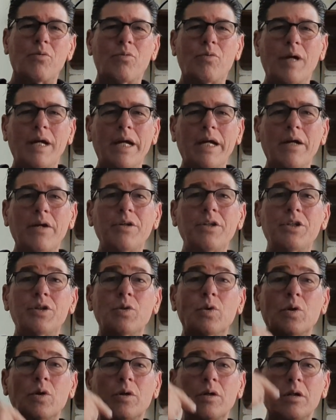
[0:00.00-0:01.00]
where
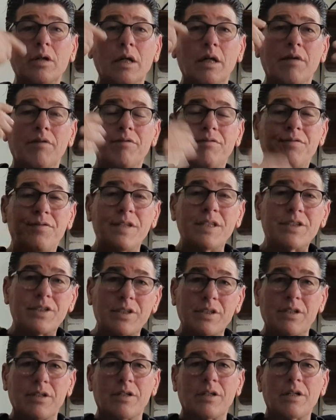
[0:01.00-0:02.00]
your
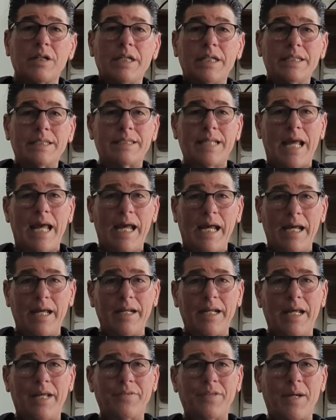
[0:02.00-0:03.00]
visitor is
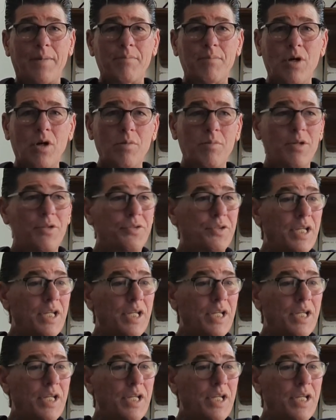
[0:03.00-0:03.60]
at that moment.